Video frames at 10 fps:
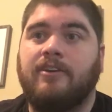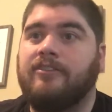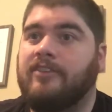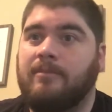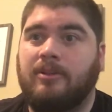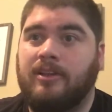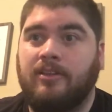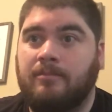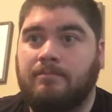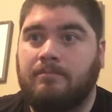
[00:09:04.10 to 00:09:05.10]
for example, in
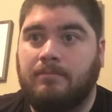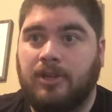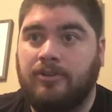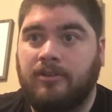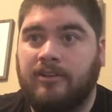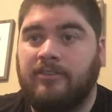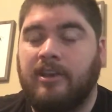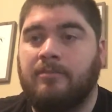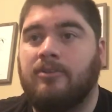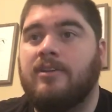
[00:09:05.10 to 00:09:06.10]
the balloon
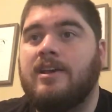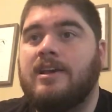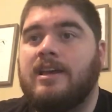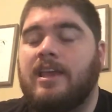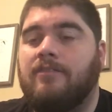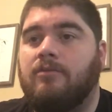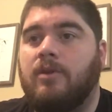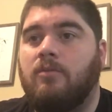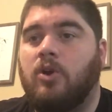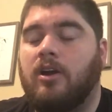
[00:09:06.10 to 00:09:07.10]
example, if
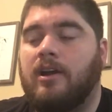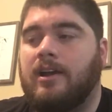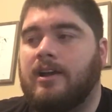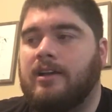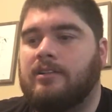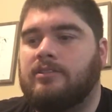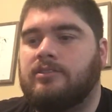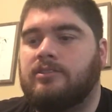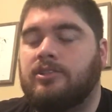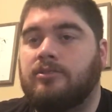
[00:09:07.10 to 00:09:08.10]
we were
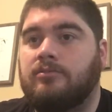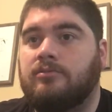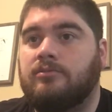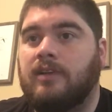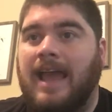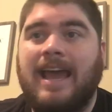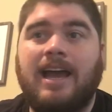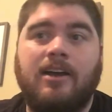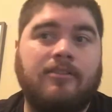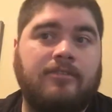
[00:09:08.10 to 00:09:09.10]
to
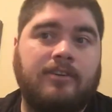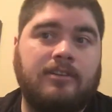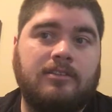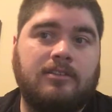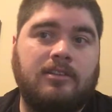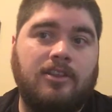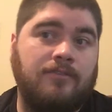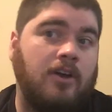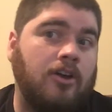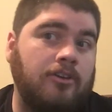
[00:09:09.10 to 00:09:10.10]
have the
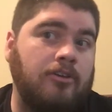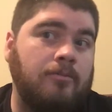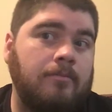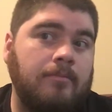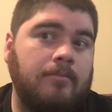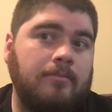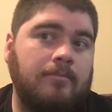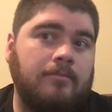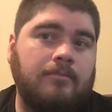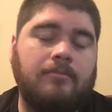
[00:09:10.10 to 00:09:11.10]
volume,
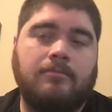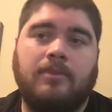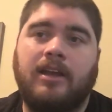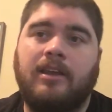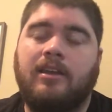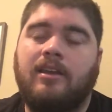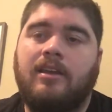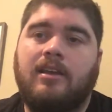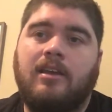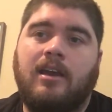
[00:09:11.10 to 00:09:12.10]
right,
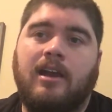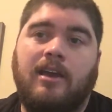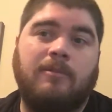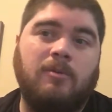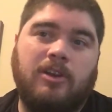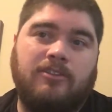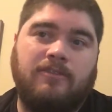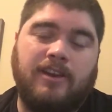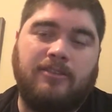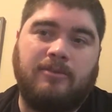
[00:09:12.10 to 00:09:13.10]
and we wanted to
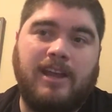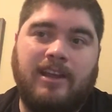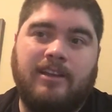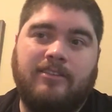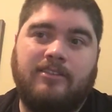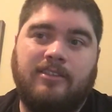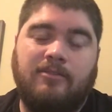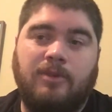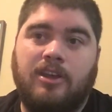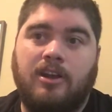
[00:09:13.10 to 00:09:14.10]
find the radius,
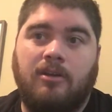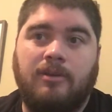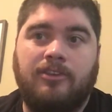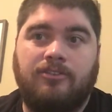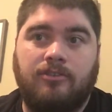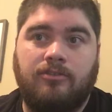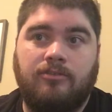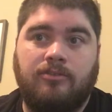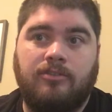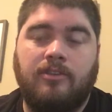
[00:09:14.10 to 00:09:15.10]
then we could always
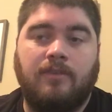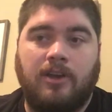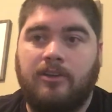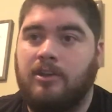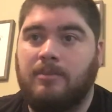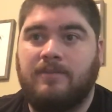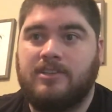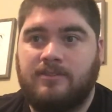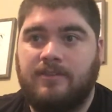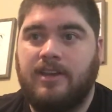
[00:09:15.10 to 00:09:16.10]
use the volume of a
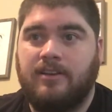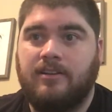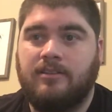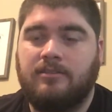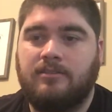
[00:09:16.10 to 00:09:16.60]
sphere